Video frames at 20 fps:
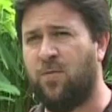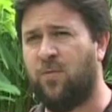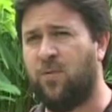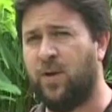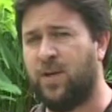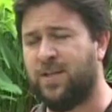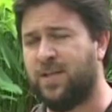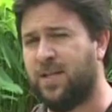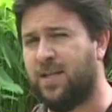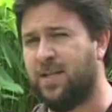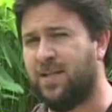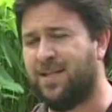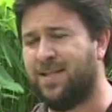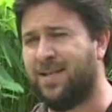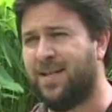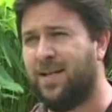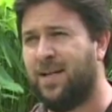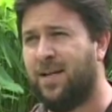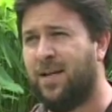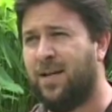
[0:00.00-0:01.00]
for instance,
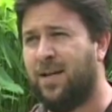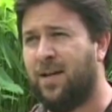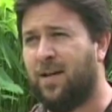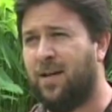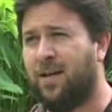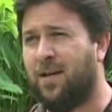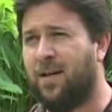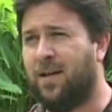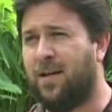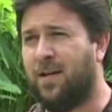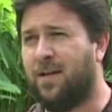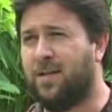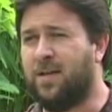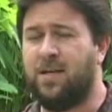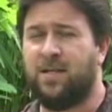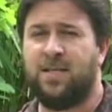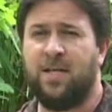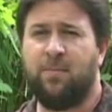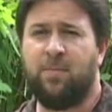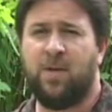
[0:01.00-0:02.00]
uh,
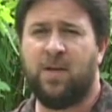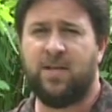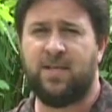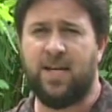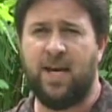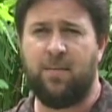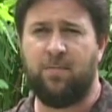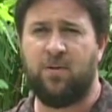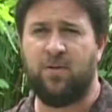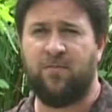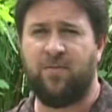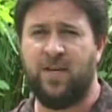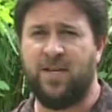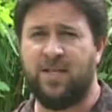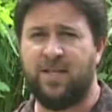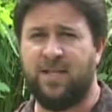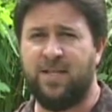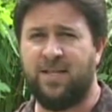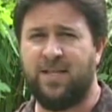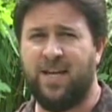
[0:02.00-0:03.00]
a, simple example of
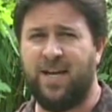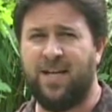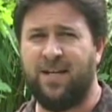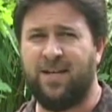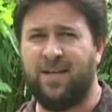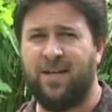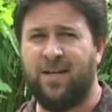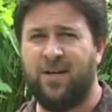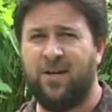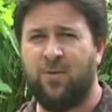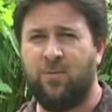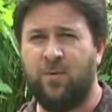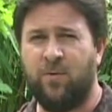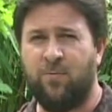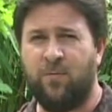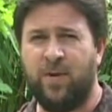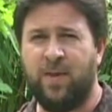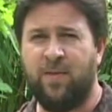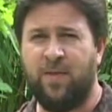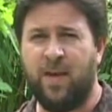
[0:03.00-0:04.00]
this is that we,
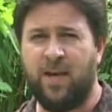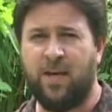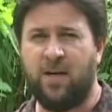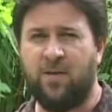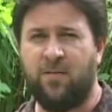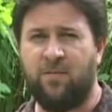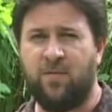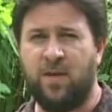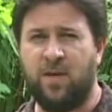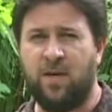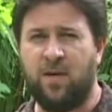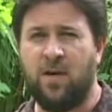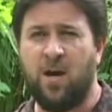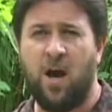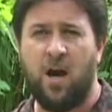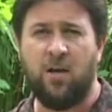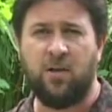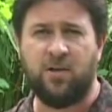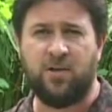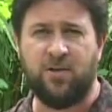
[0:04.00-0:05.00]
we, think of the
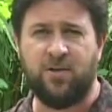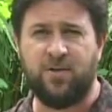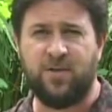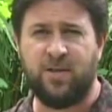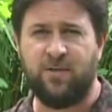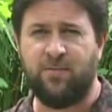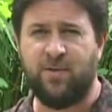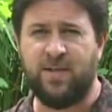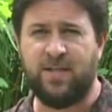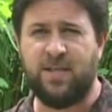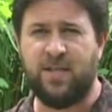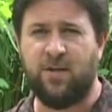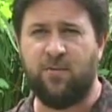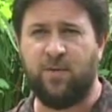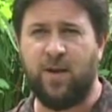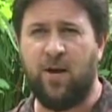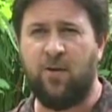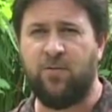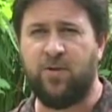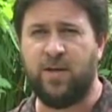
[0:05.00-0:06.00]
colors that we see
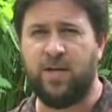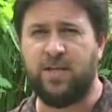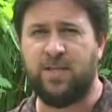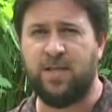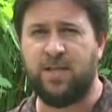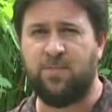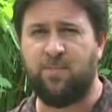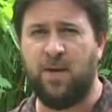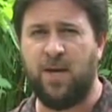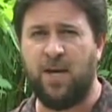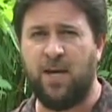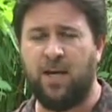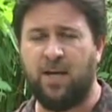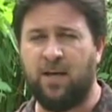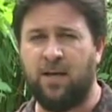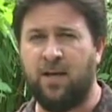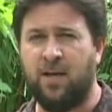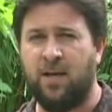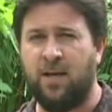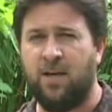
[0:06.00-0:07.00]
around us as being
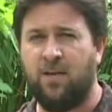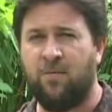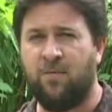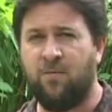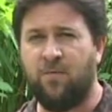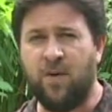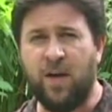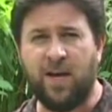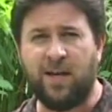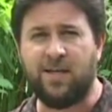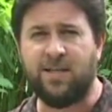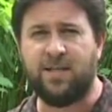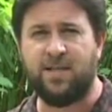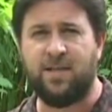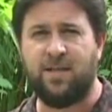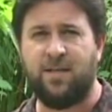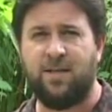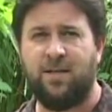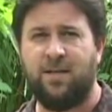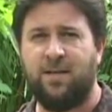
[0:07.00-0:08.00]

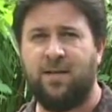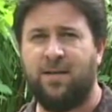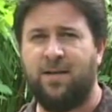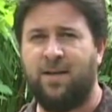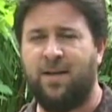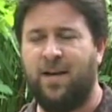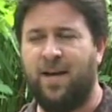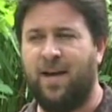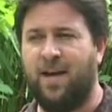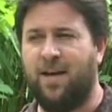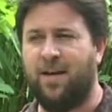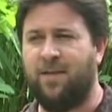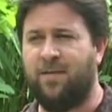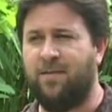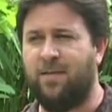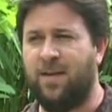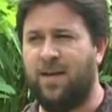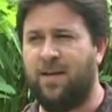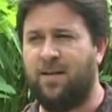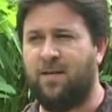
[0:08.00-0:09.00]
fixed
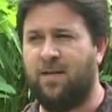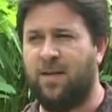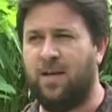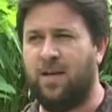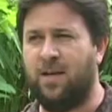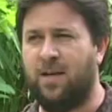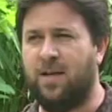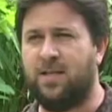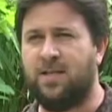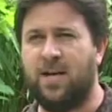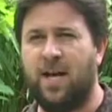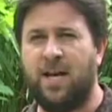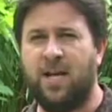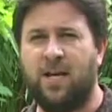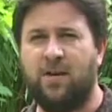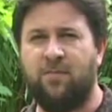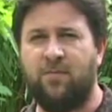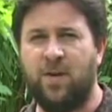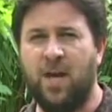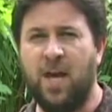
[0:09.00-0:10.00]
and that the
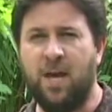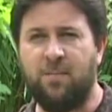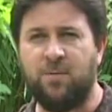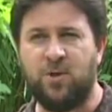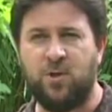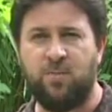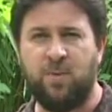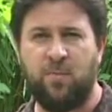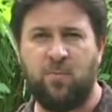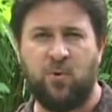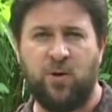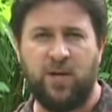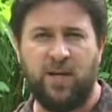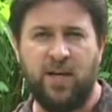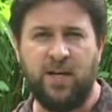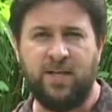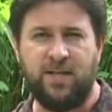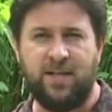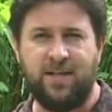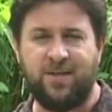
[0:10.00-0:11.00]
assigning of names should be pretty
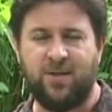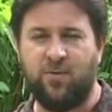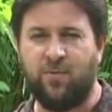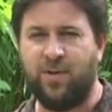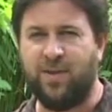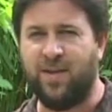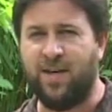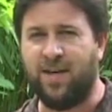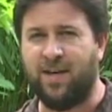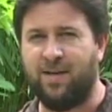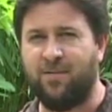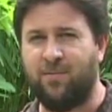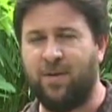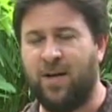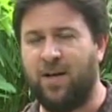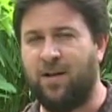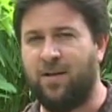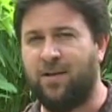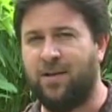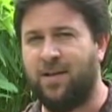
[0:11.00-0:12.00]
easy. So we think,
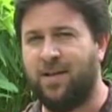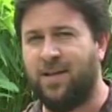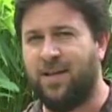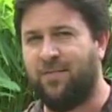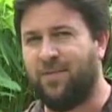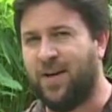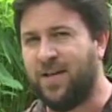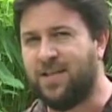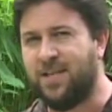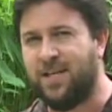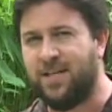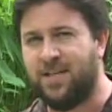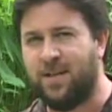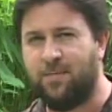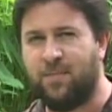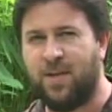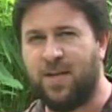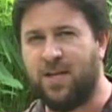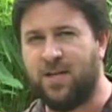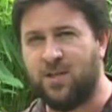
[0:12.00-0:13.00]
well, if I say
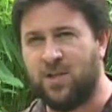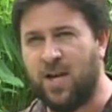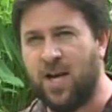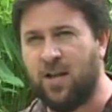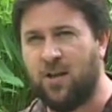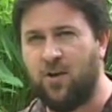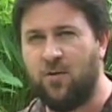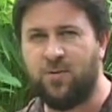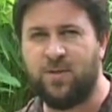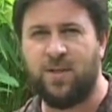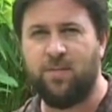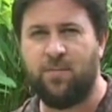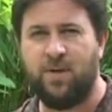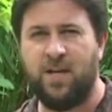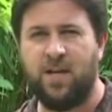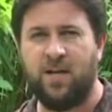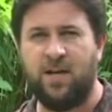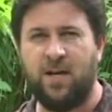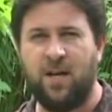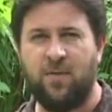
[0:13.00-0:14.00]
something is yellow,
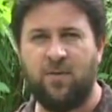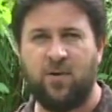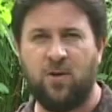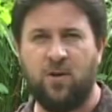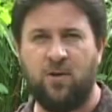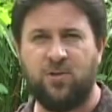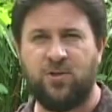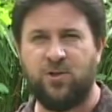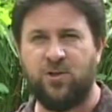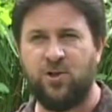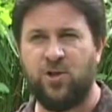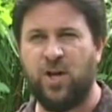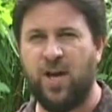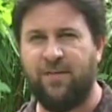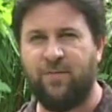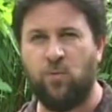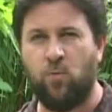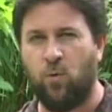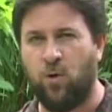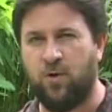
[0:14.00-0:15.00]
somebody in another culture should
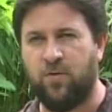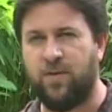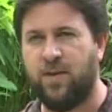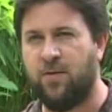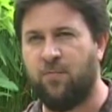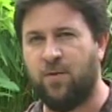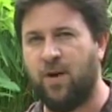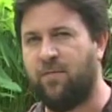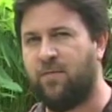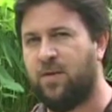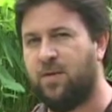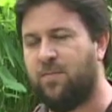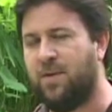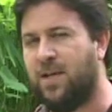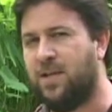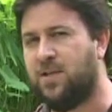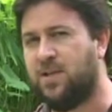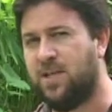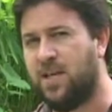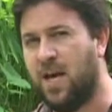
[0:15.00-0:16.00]
have a word that roughly
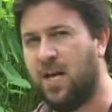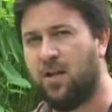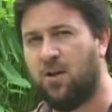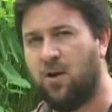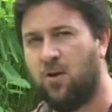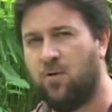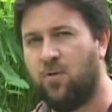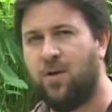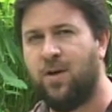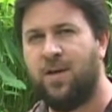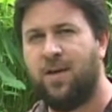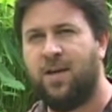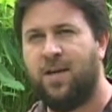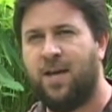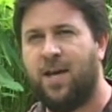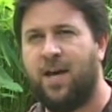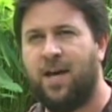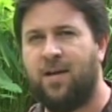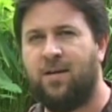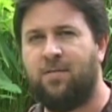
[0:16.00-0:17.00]
means yellow,
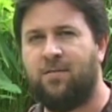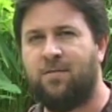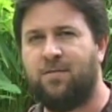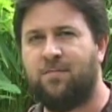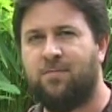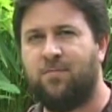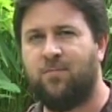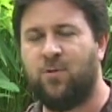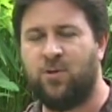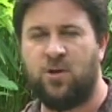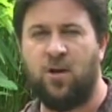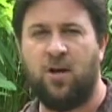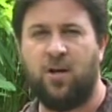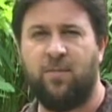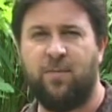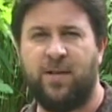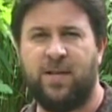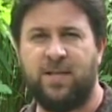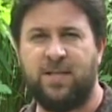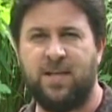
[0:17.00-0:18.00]
and we're talking
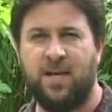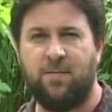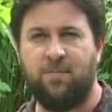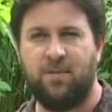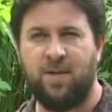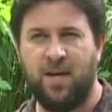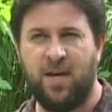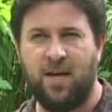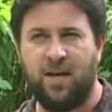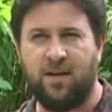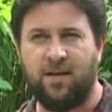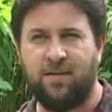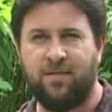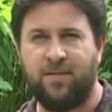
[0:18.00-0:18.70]
about the same thing.